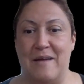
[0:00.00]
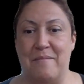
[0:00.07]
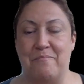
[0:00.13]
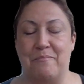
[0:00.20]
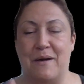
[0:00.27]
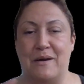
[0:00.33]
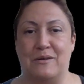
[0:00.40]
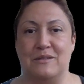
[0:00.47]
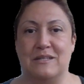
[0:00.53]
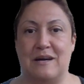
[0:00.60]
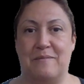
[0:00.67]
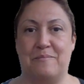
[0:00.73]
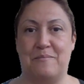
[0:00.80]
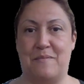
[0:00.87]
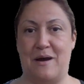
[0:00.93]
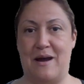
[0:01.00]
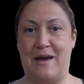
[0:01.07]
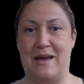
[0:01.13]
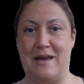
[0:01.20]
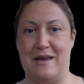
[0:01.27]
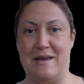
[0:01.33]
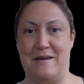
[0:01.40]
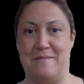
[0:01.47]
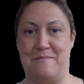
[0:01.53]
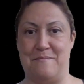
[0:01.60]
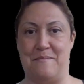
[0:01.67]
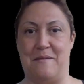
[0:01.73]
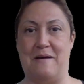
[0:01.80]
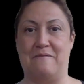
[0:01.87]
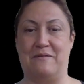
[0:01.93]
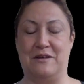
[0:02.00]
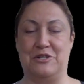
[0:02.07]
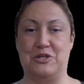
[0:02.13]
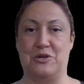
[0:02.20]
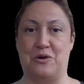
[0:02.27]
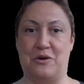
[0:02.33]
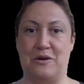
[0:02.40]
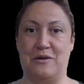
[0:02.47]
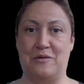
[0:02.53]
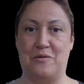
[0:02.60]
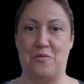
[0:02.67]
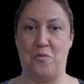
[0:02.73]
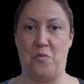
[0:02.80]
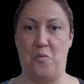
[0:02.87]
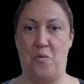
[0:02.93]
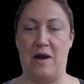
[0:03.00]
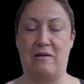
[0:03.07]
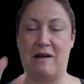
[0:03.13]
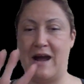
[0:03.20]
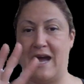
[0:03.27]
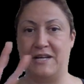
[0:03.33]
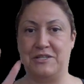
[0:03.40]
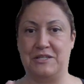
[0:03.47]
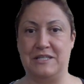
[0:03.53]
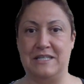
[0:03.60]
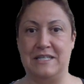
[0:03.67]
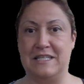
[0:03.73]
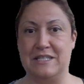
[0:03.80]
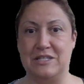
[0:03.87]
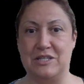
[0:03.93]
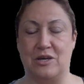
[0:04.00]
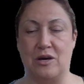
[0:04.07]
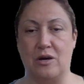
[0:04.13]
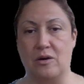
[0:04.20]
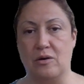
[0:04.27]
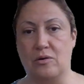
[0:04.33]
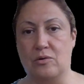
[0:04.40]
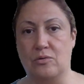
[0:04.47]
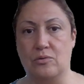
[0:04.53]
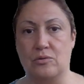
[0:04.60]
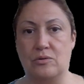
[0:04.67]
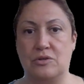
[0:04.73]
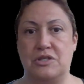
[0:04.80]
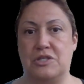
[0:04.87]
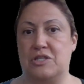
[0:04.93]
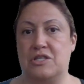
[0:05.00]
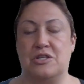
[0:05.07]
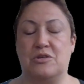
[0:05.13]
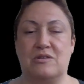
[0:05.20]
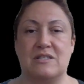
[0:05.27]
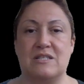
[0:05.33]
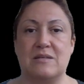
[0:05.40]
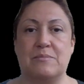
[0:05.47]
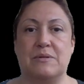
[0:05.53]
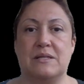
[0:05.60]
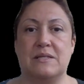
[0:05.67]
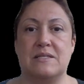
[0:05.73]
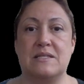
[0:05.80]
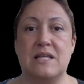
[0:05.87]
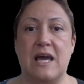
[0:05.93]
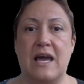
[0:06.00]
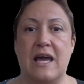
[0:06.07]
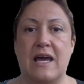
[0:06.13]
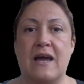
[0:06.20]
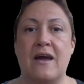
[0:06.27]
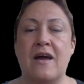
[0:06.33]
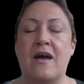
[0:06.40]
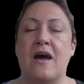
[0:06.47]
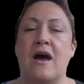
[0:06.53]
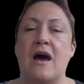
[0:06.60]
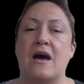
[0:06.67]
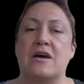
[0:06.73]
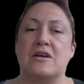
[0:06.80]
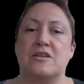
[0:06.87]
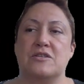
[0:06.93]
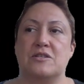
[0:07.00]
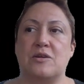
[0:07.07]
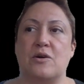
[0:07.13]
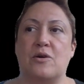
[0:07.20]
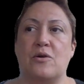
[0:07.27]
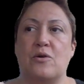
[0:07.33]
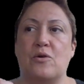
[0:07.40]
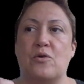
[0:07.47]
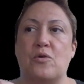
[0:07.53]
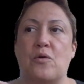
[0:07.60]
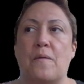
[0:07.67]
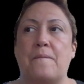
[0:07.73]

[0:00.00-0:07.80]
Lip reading: muddled up my vision on where I actually needed to go just to do the simplest thing. So